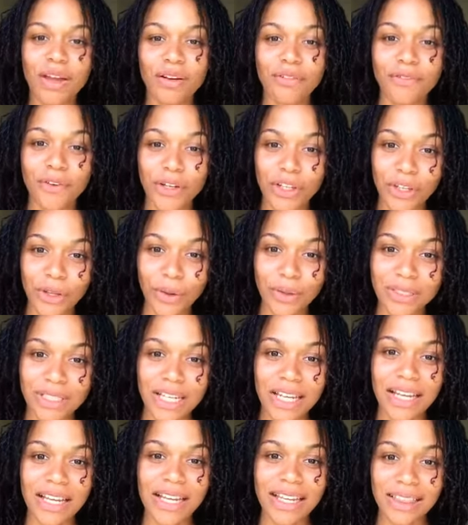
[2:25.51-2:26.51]
for
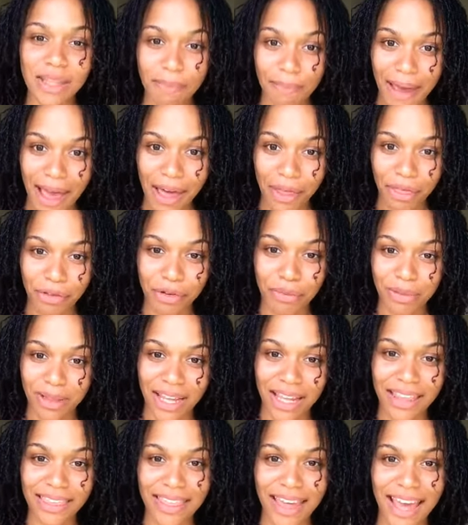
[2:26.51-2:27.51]
using the bathroom
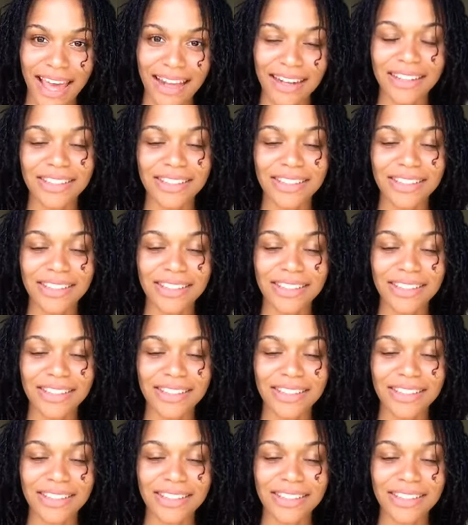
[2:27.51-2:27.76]
like that.